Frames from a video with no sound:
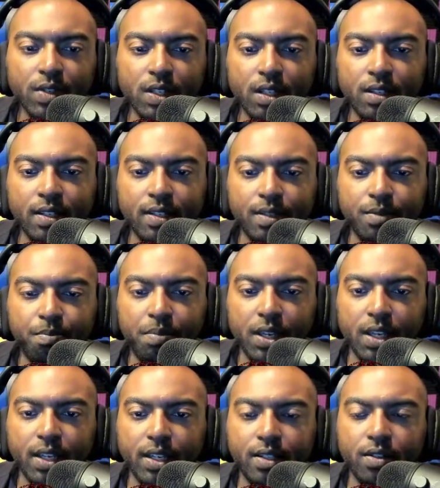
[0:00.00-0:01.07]
this is
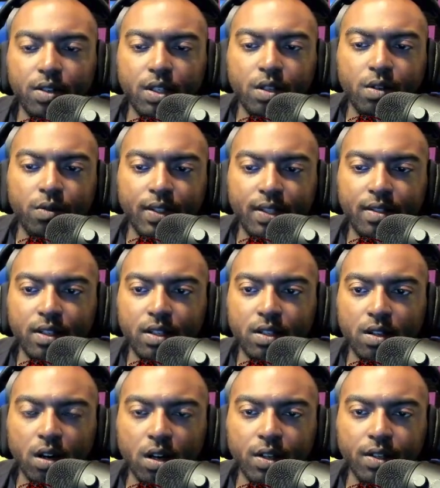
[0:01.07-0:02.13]
big, so he's going to 6
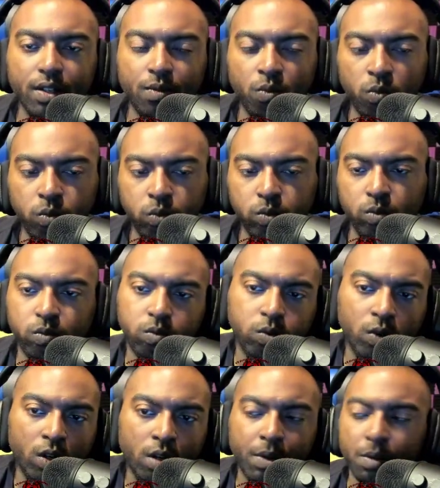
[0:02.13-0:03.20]
stars, and we're
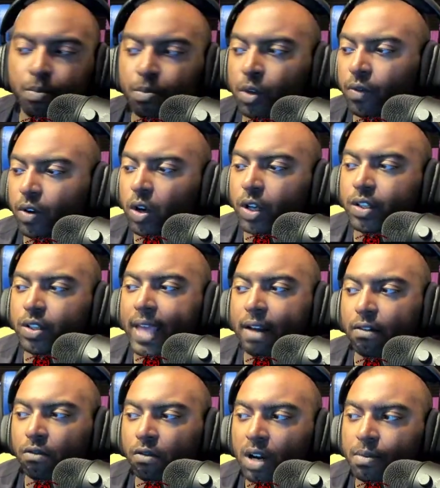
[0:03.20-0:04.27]
going to be moving on to that
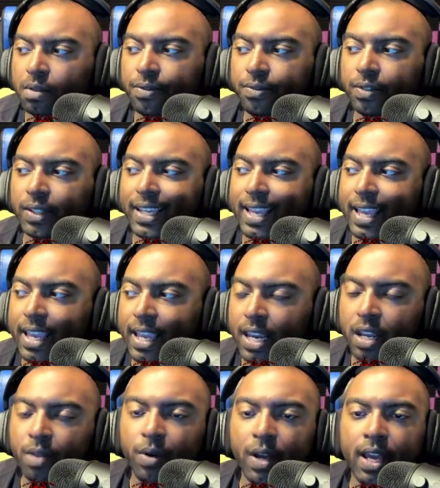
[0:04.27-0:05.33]
Rebel fleet
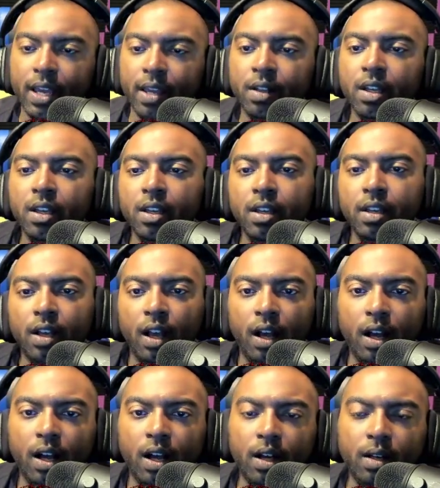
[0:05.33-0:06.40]
anyway
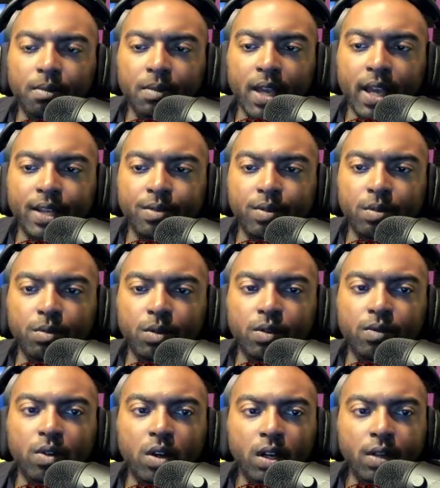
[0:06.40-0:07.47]
as we
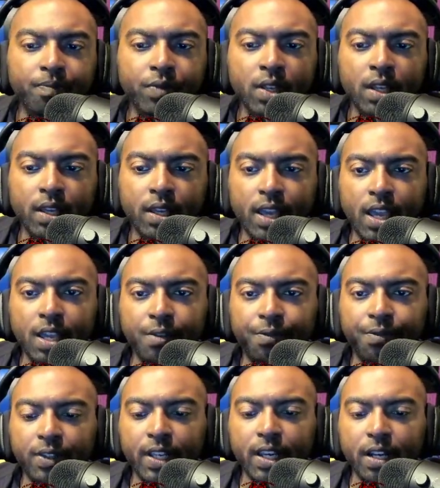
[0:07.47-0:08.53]
move on. And
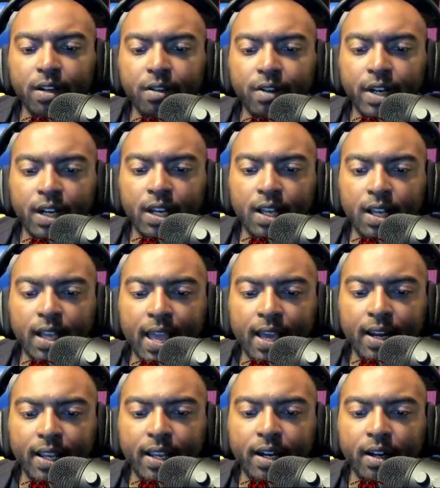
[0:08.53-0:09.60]
fleet arena, out
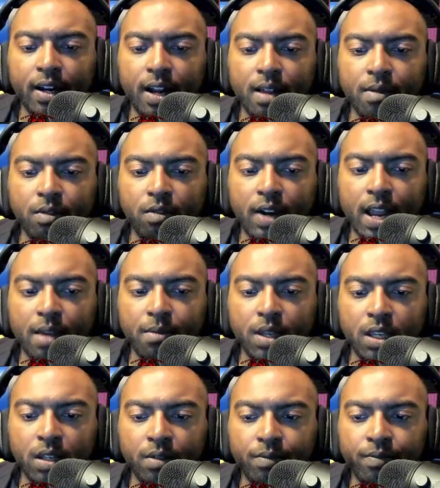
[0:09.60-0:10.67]
of here, I'm
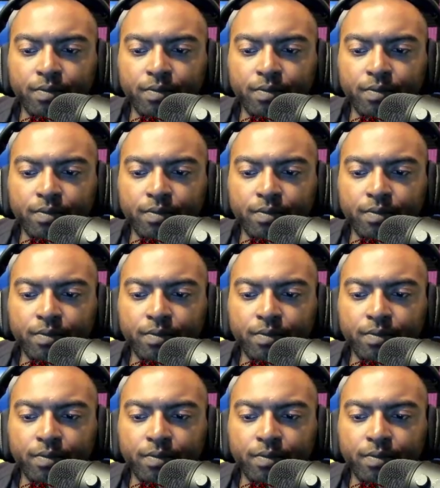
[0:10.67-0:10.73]
grabbing